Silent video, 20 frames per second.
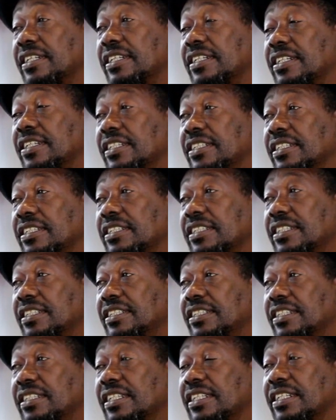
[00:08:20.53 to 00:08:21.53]
You understand?
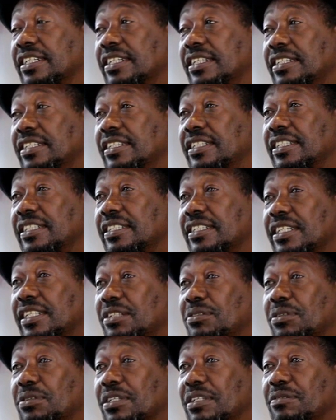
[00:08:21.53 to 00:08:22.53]
I started
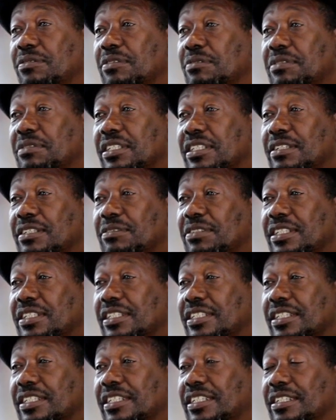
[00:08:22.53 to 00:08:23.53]
working for myself since
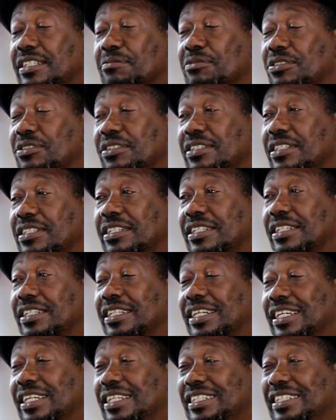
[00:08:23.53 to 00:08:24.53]
I like what
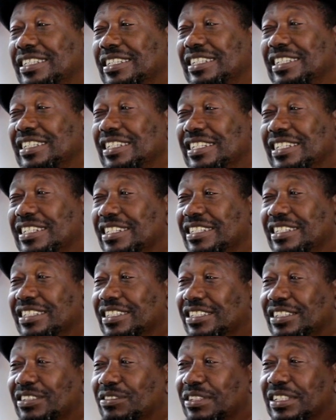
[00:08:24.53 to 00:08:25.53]
19,
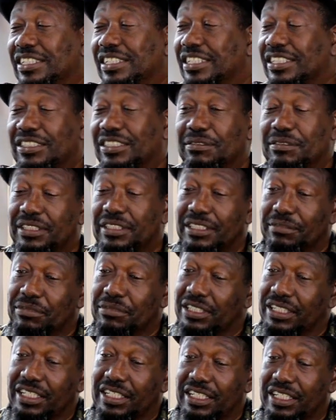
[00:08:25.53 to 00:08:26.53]
20 or something. That bought
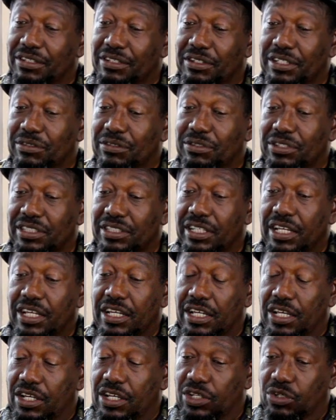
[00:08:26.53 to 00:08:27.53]
a car when I was
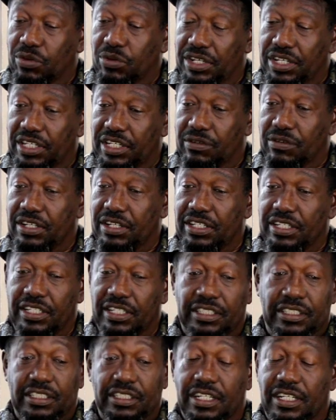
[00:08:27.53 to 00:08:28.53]
21
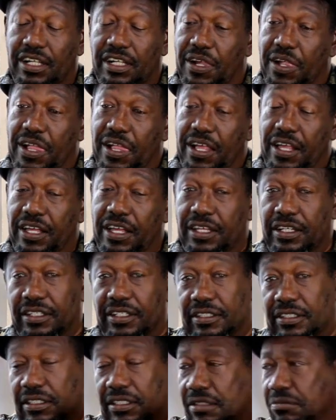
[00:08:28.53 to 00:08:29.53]
years, and
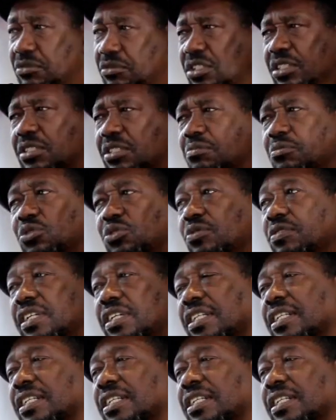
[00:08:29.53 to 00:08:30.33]
just move like that.